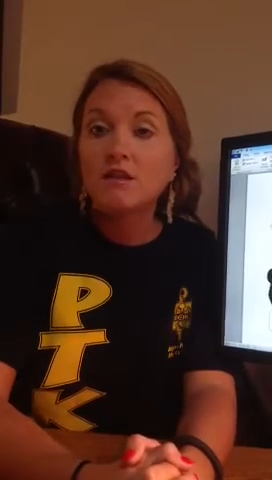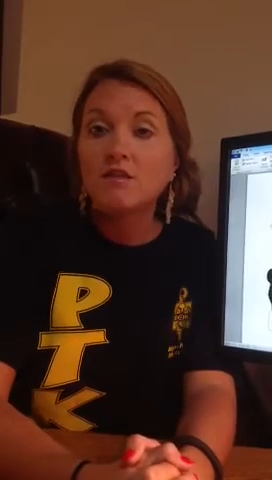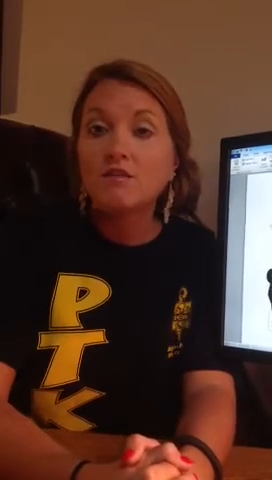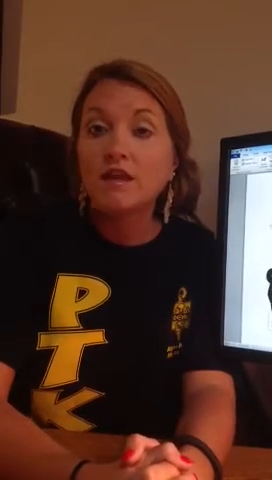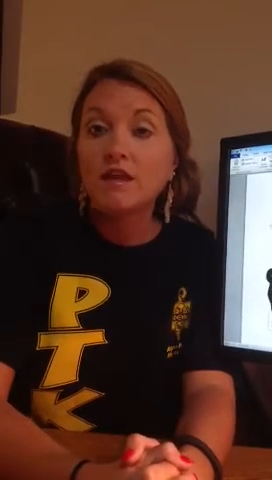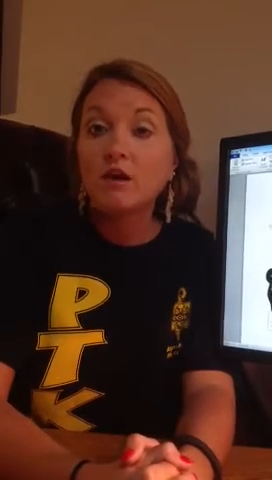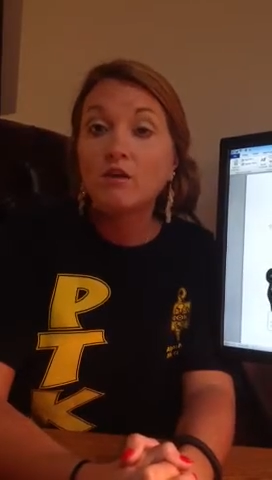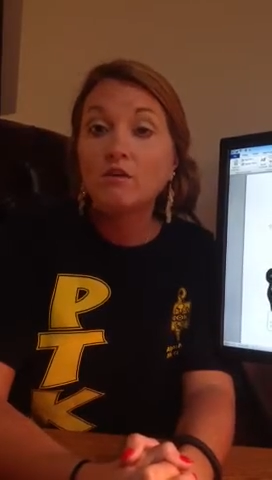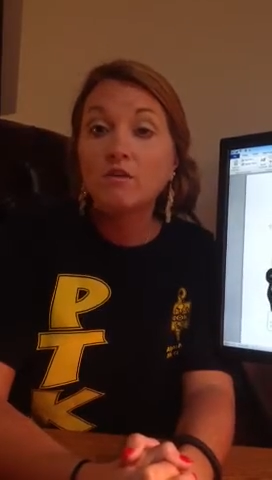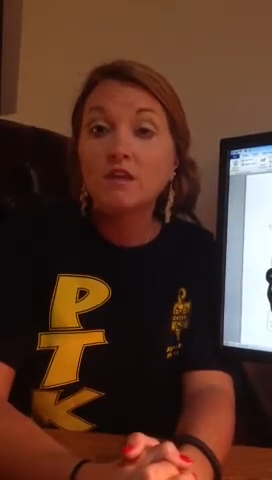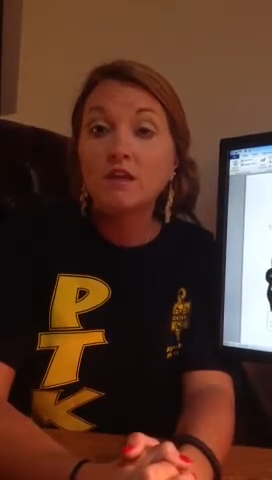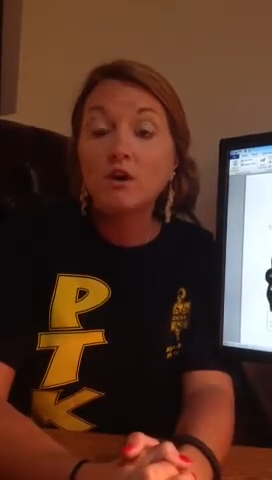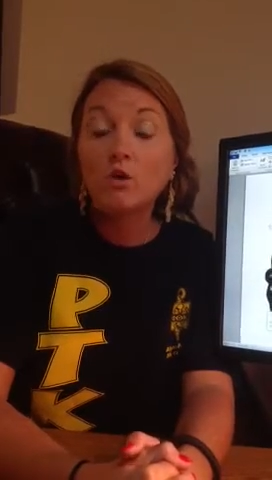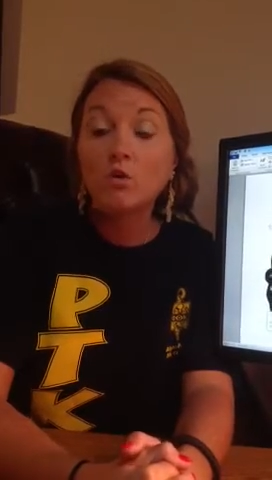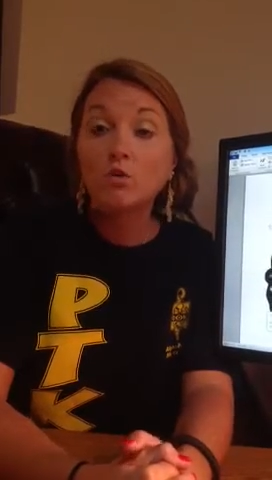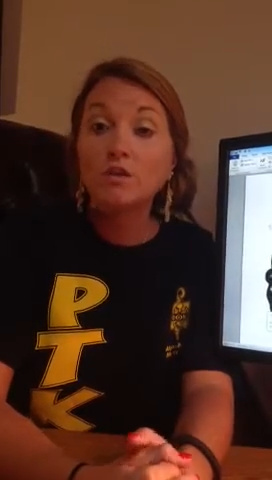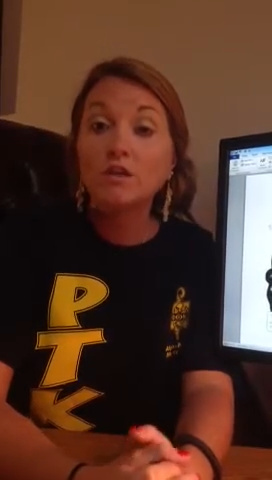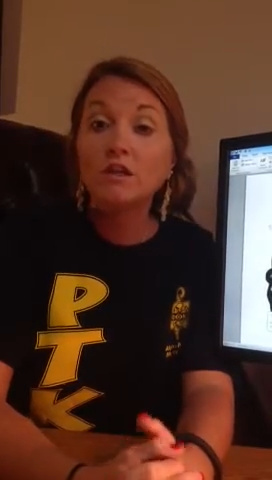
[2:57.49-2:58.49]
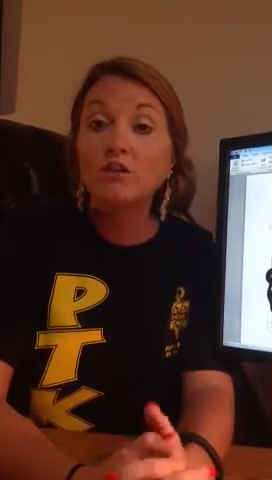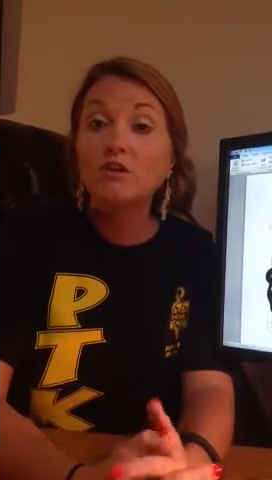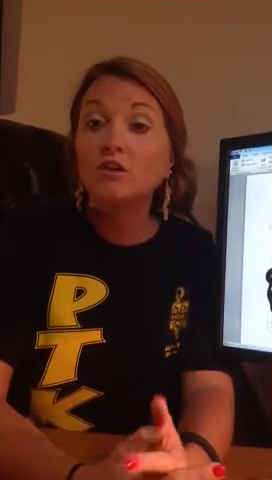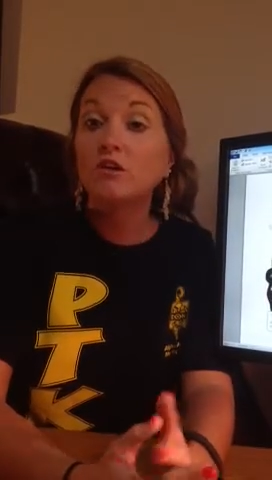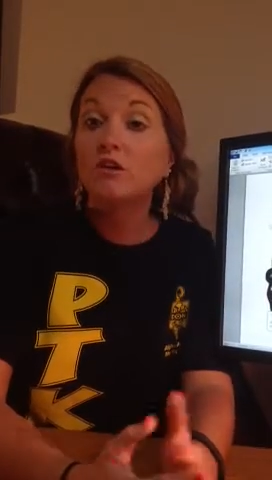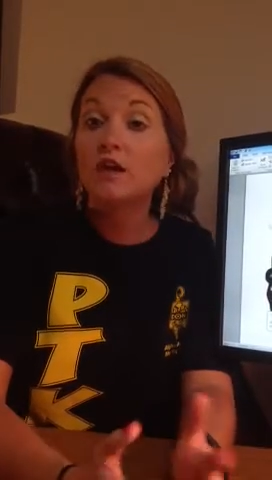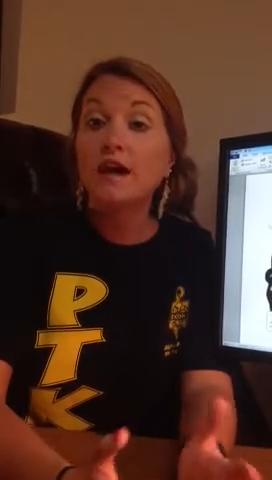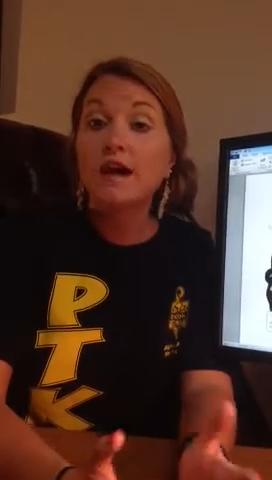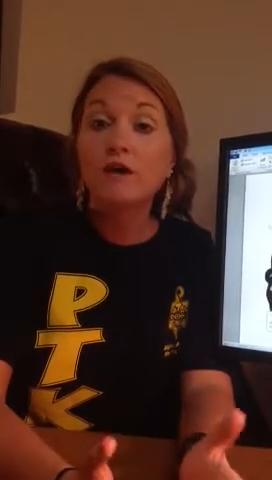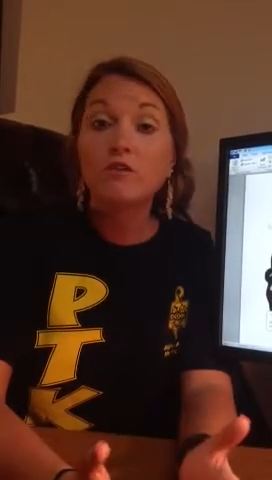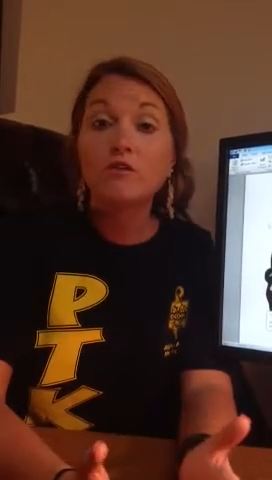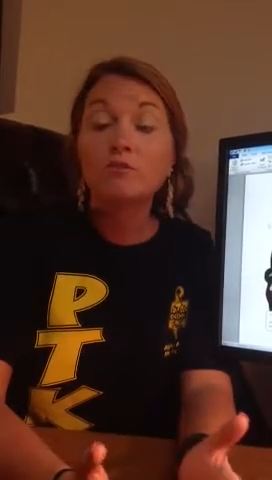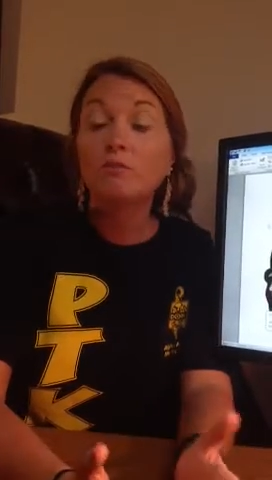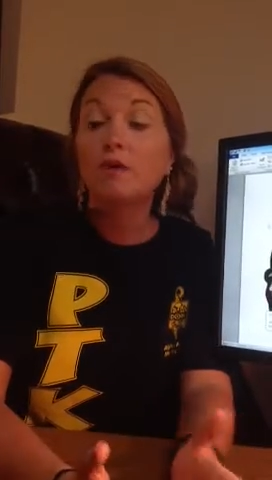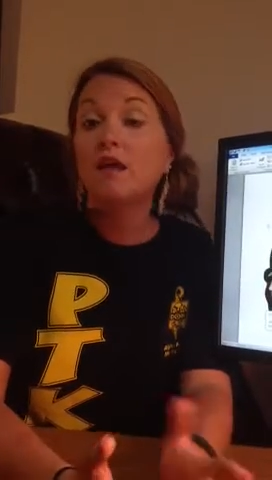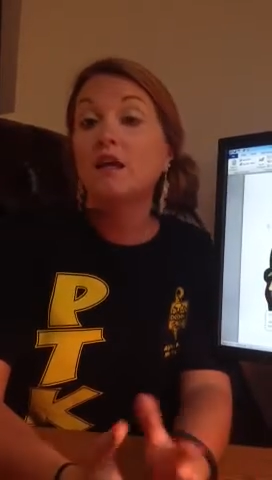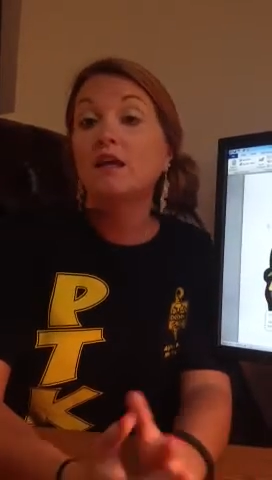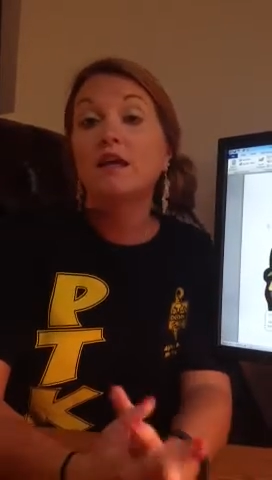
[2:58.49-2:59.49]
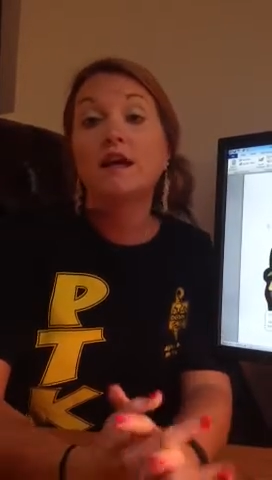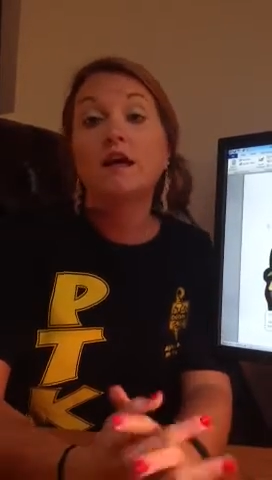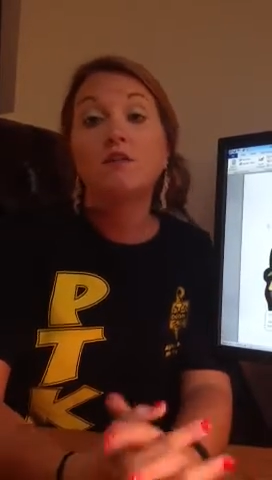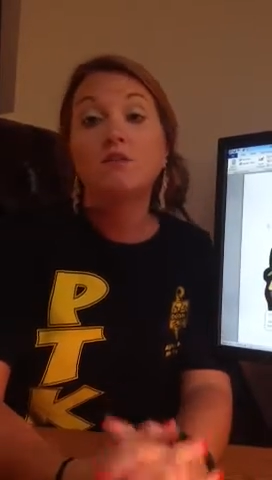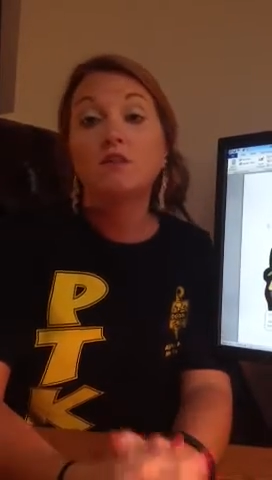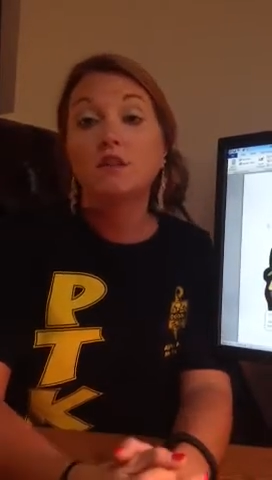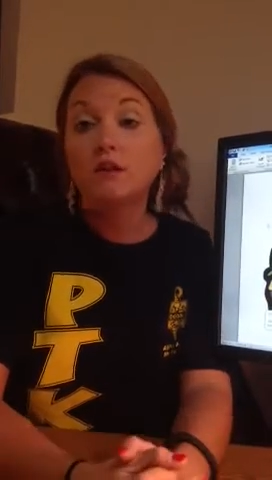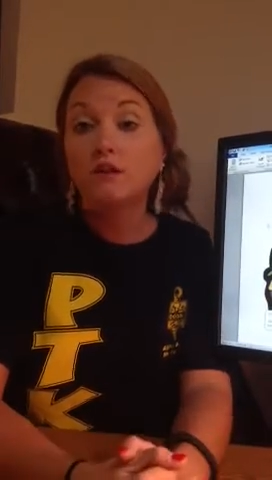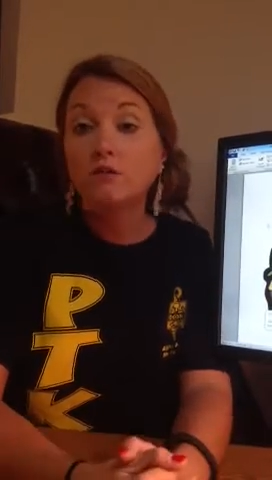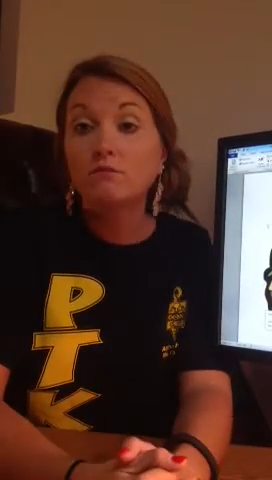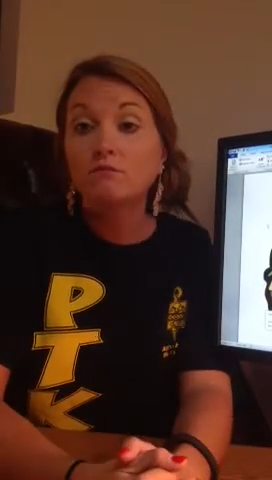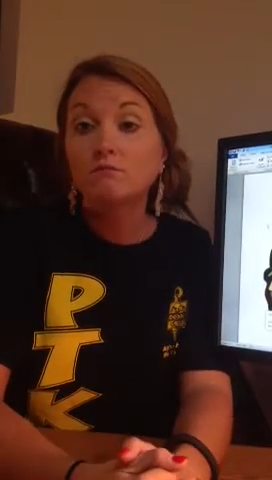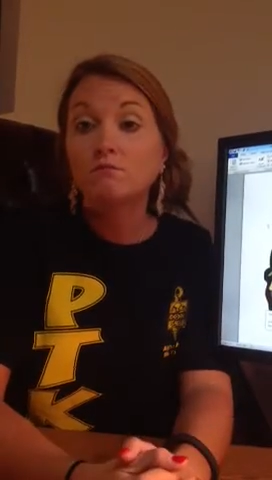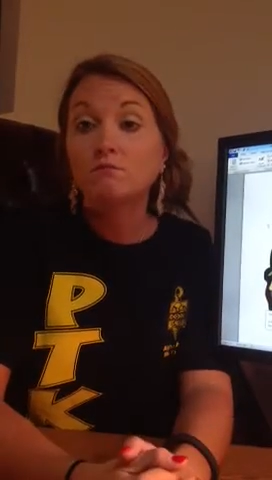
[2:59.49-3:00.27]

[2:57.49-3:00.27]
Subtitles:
they aren't the only good house pet out there.